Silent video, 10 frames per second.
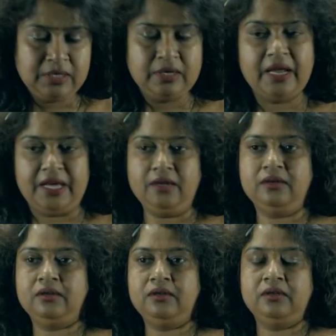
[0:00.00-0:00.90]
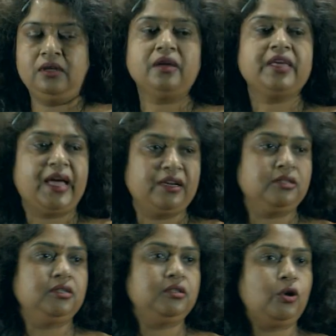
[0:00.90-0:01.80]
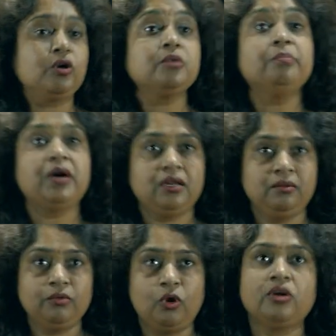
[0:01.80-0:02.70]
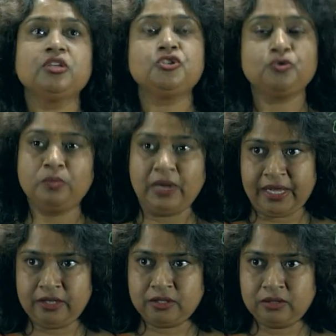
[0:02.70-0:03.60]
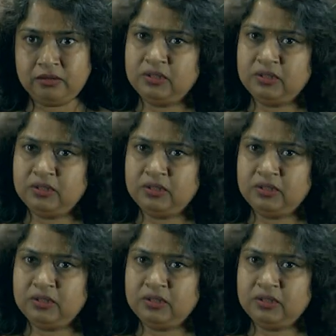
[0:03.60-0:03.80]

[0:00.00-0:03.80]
like a candle or a bulb or a tube light,